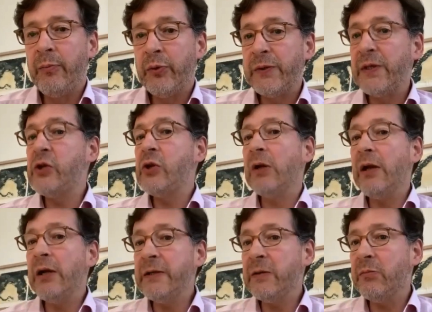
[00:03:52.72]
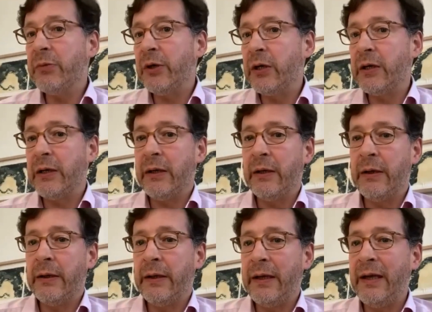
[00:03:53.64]
position Luxembourg
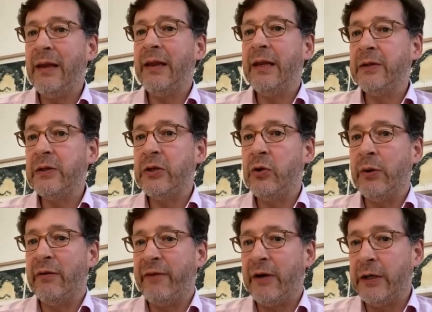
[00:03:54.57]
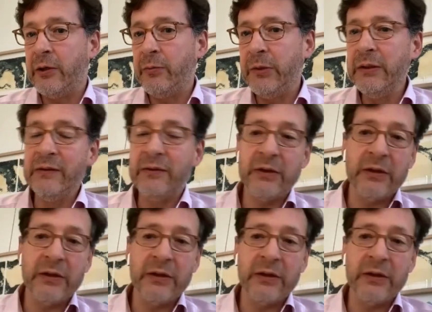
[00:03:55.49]
in this new environment,